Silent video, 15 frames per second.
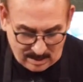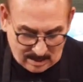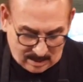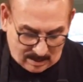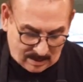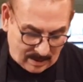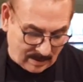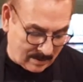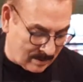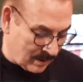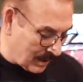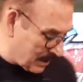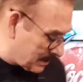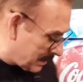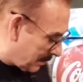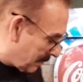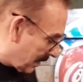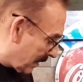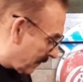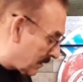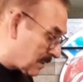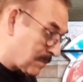All right, like I said, my
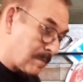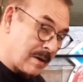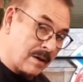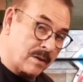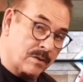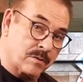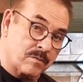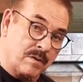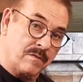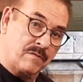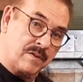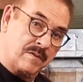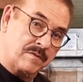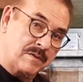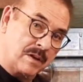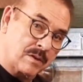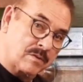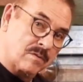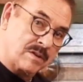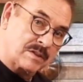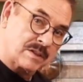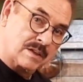oven's about 350,
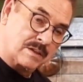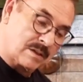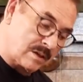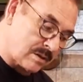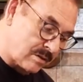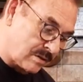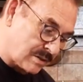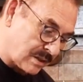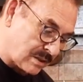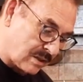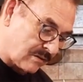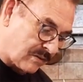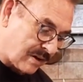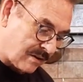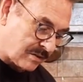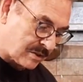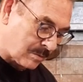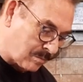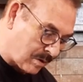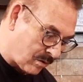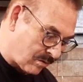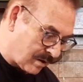360, 365,
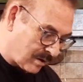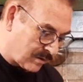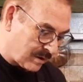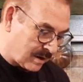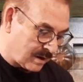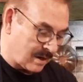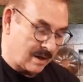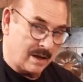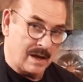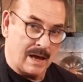somewhere around that.